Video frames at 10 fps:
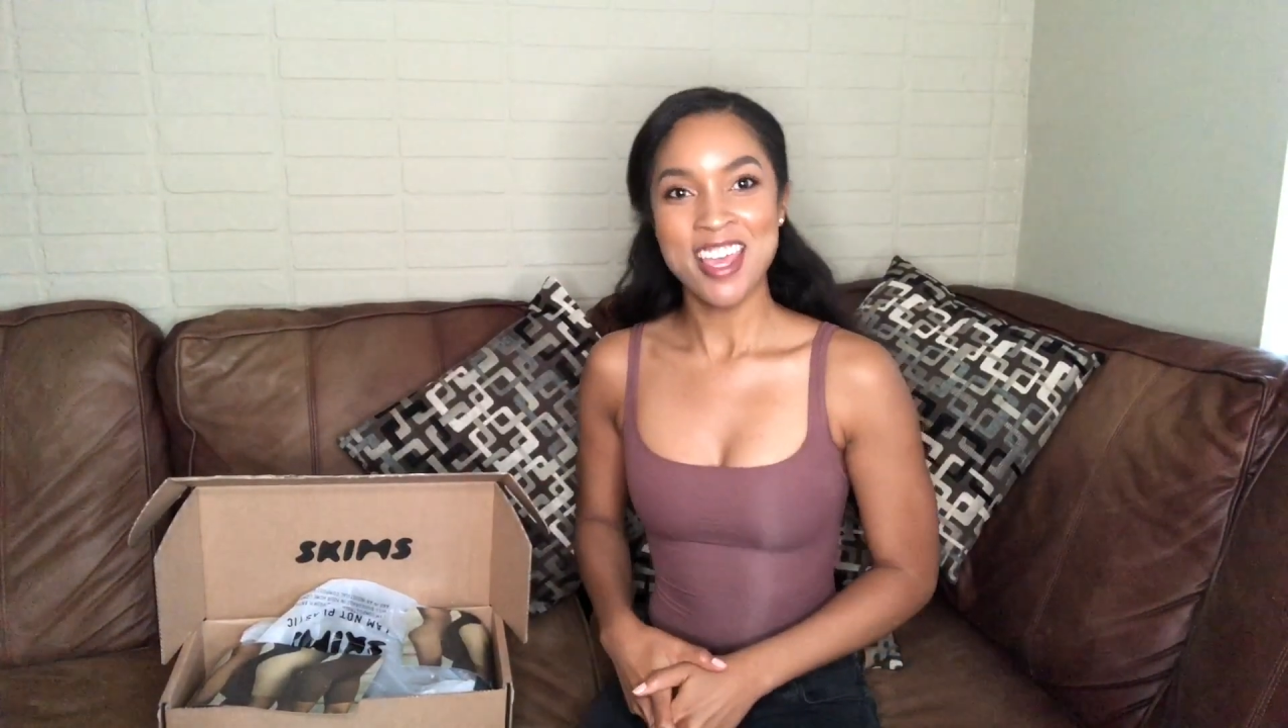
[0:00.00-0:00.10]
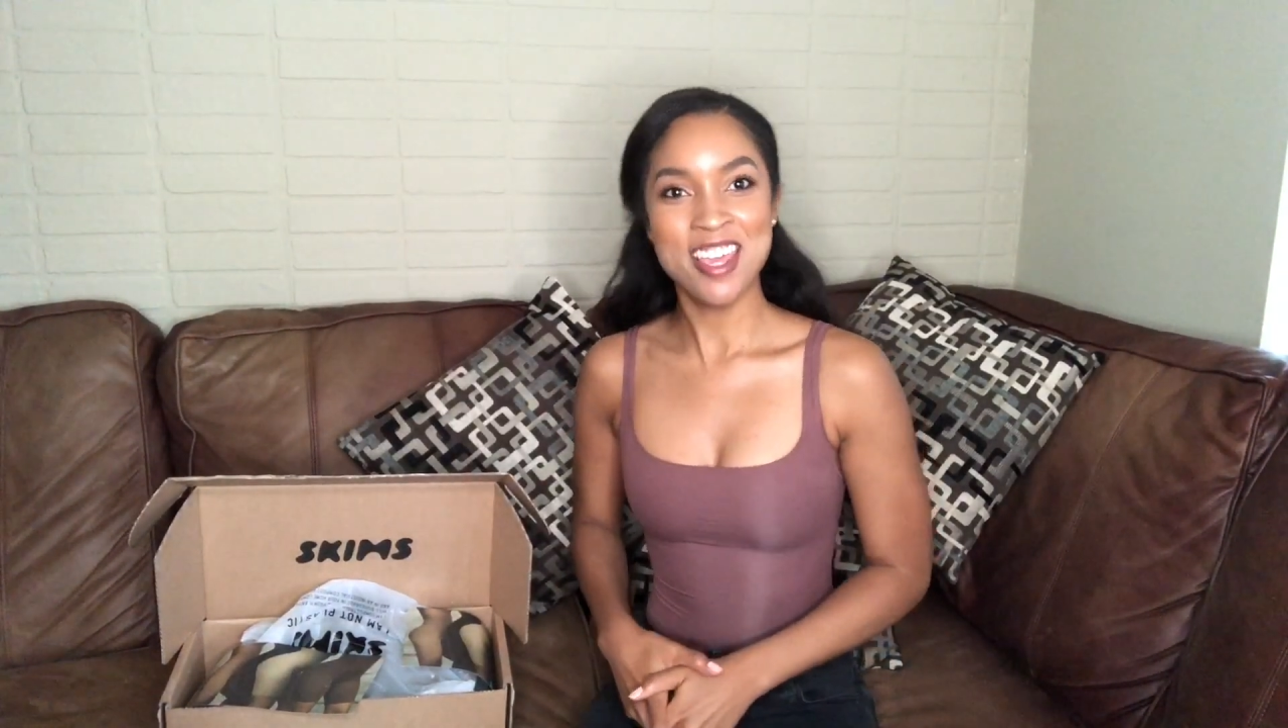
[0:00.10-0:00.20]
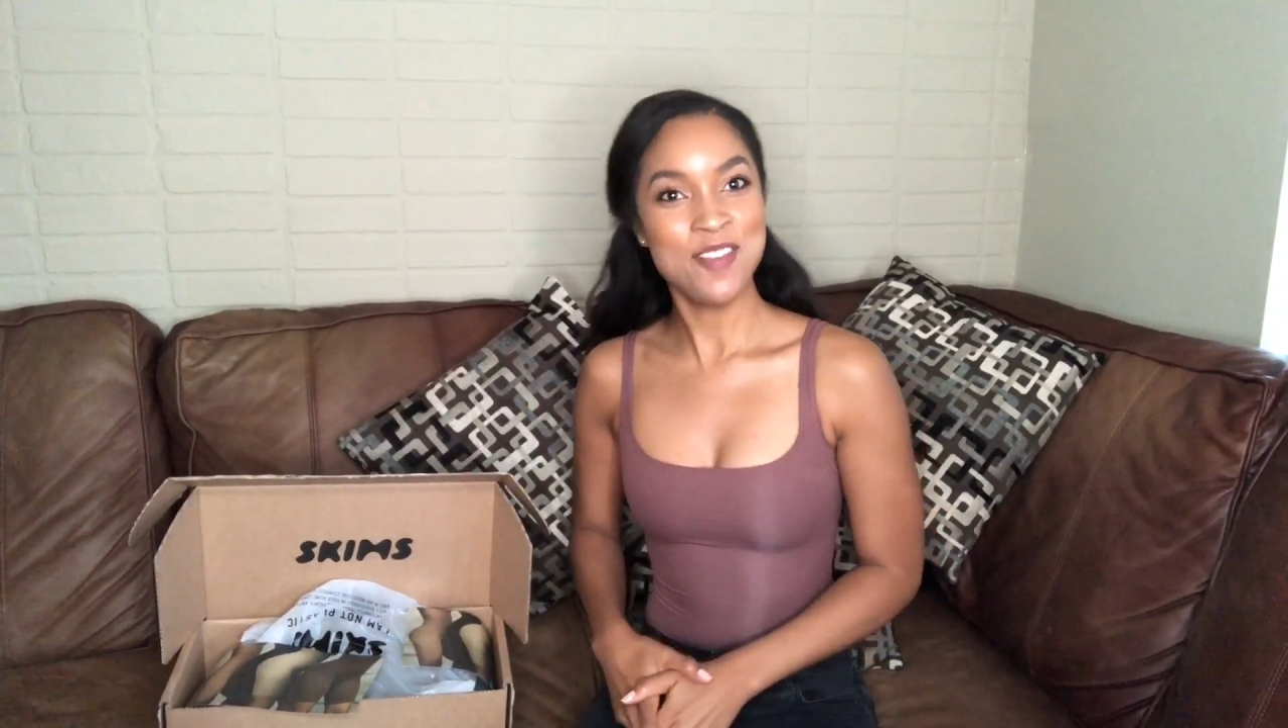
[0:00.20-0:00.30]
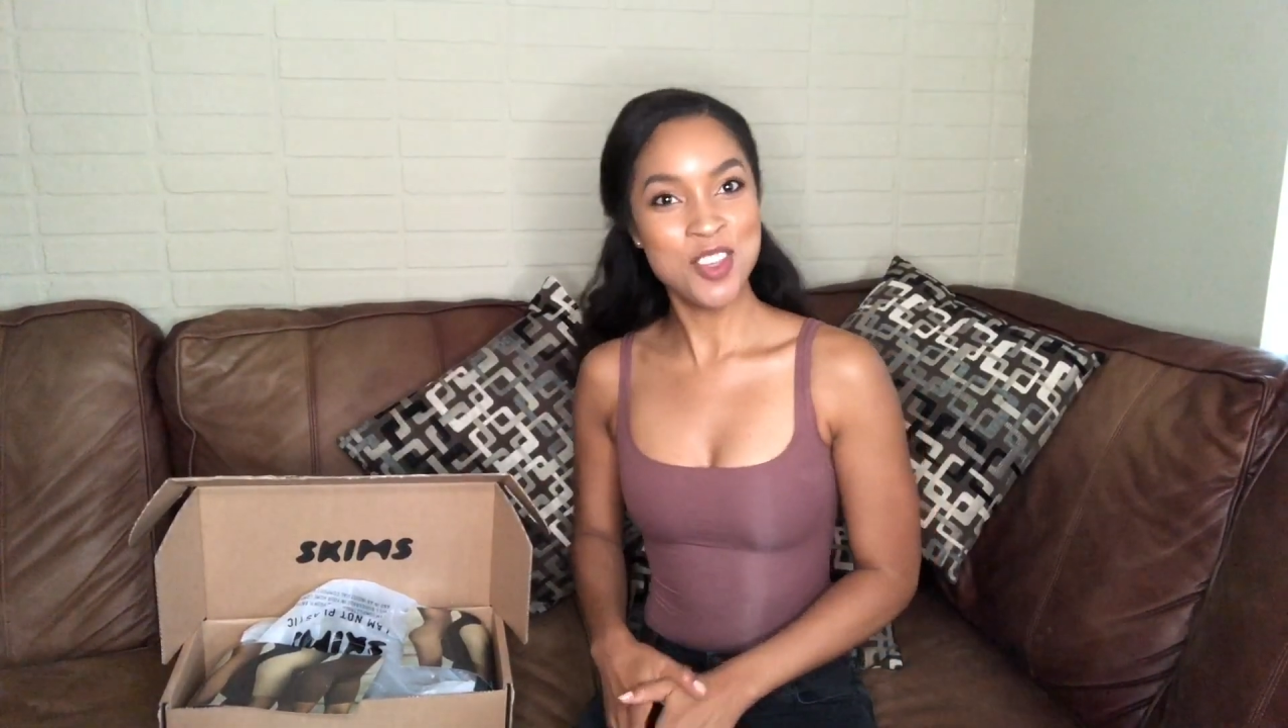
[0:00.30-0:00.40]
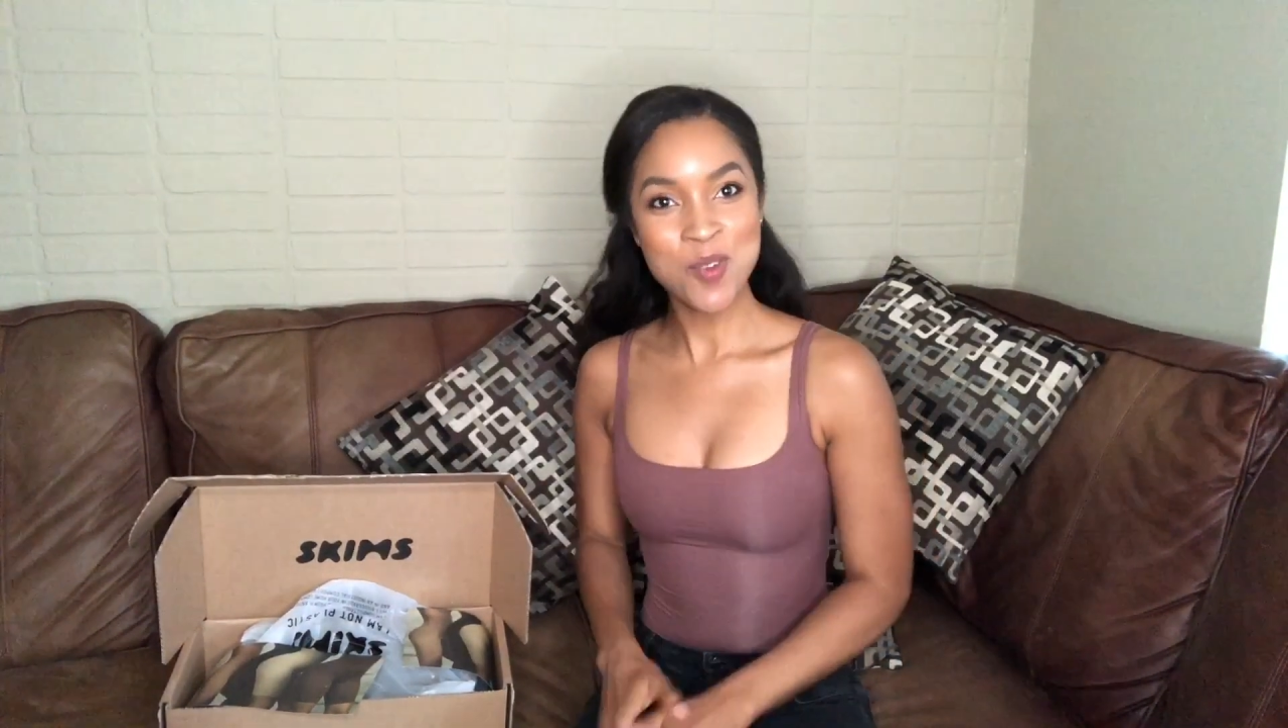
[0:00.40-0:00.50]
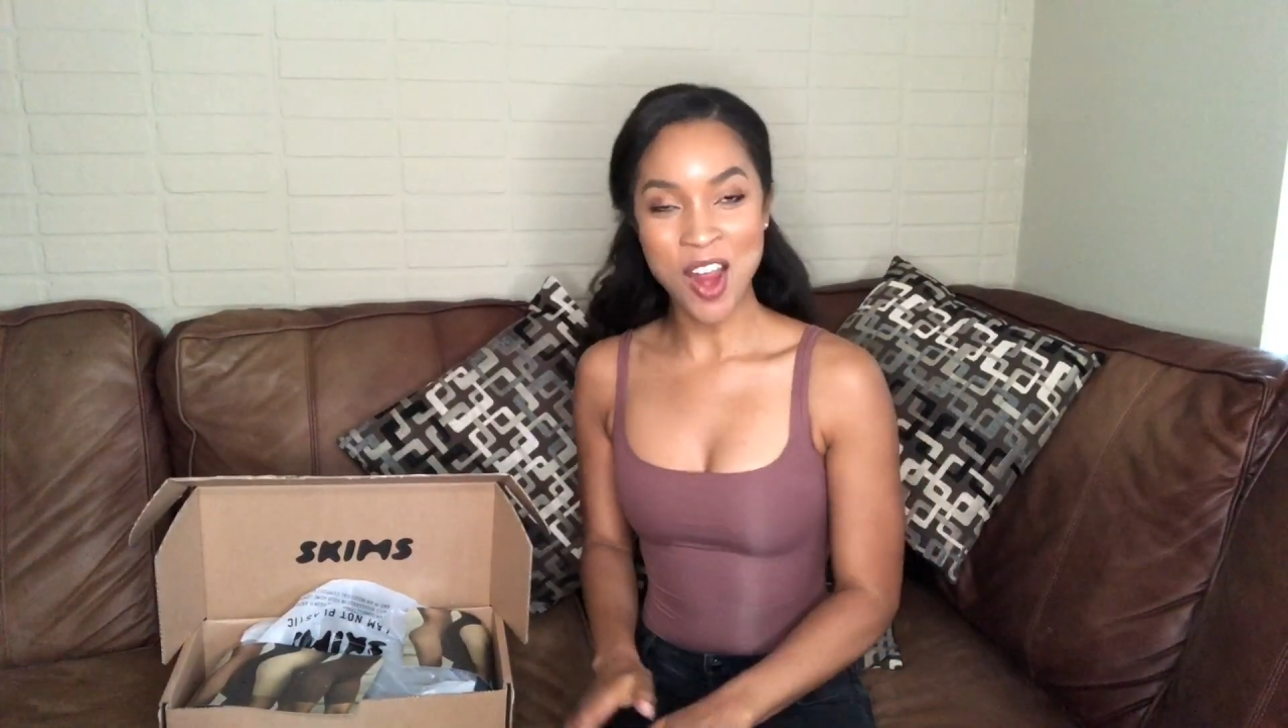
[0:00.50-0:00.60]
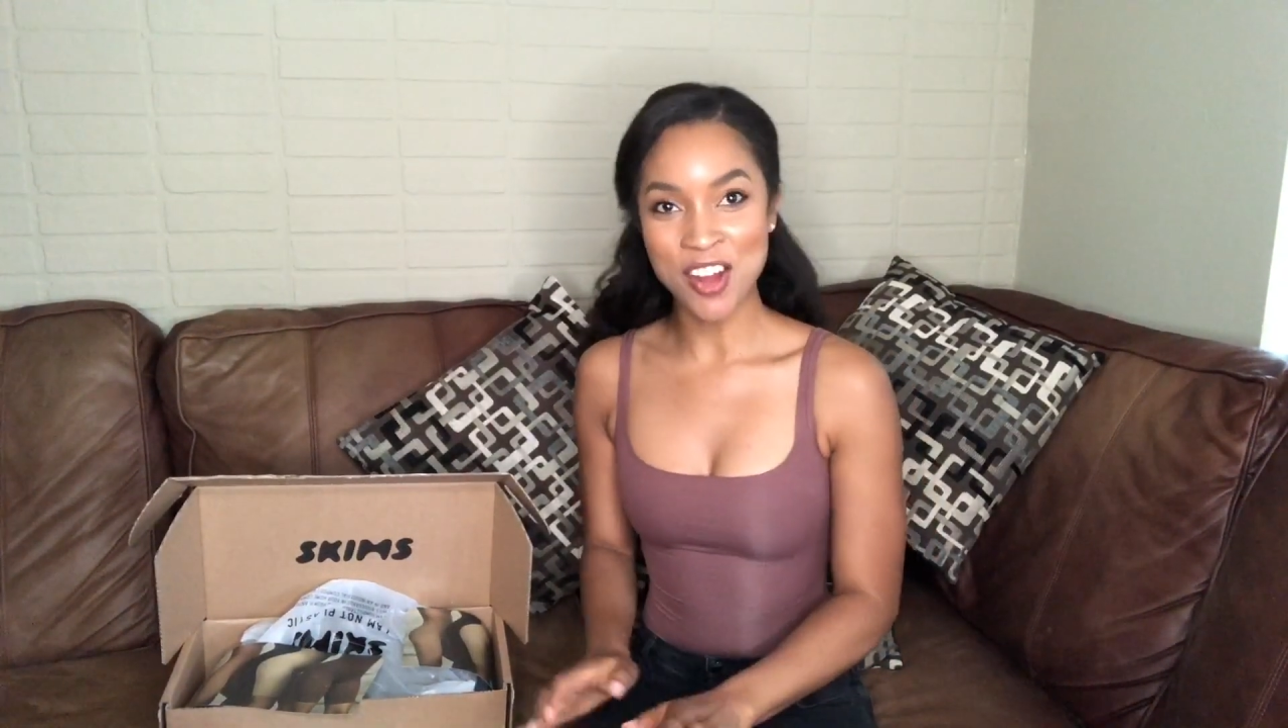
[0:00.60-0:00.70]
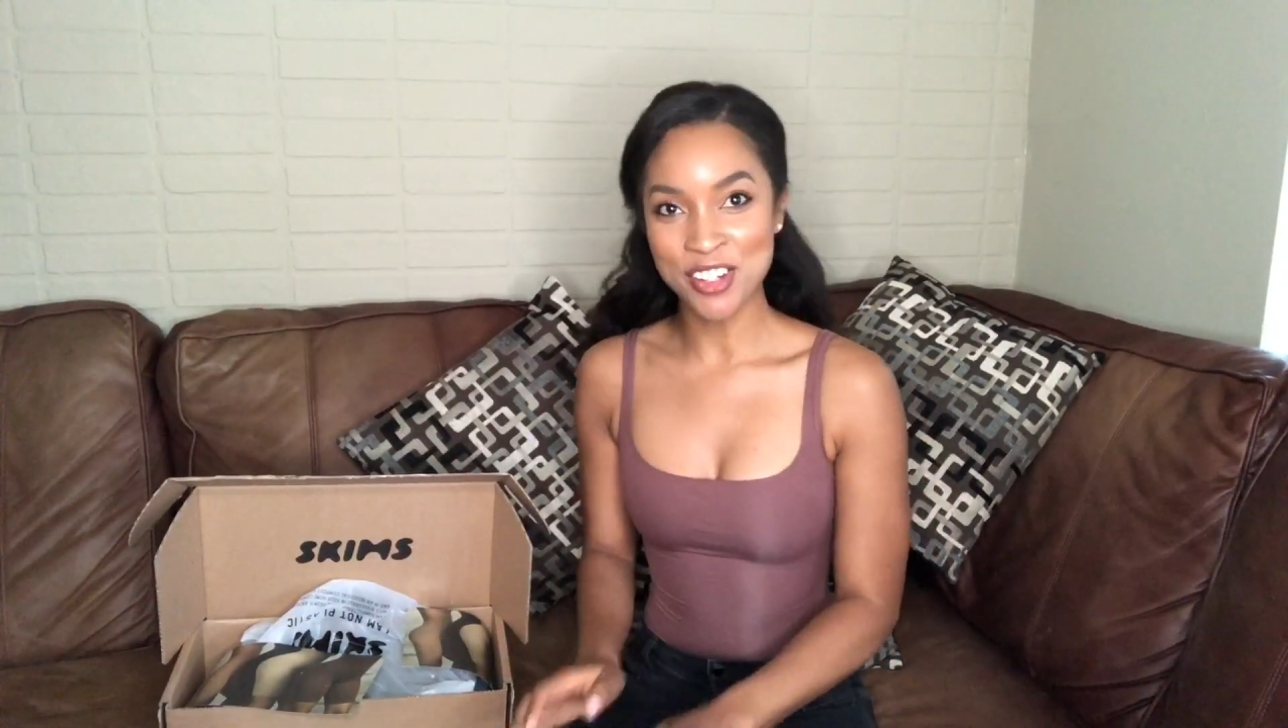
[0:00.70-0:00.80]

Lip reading: If you are